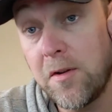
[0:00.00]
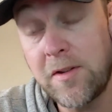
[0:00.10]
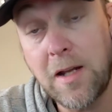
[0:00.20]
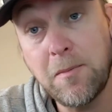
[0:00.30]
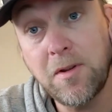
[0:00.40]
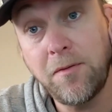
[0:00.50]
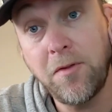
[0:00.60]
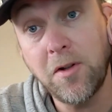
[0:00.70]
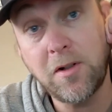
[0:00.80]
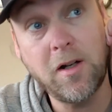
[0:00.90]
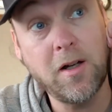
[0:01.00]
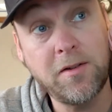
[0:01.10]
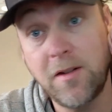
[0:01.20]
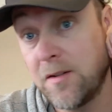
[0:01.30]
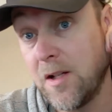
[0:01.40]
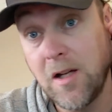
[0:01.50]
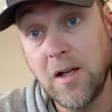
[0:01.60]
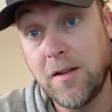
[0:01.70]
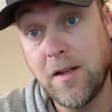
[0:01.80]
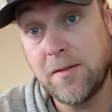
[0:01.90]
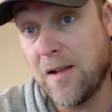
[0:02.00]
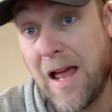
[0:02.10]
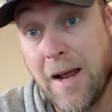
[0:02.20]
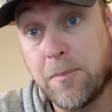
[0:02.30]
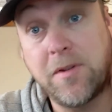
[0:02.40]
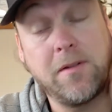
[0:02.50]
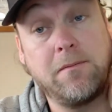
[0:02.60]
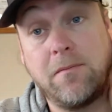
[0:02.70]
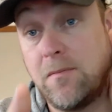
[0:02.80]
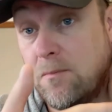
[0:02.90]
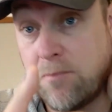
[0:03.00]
The same as the first classes, there's labs and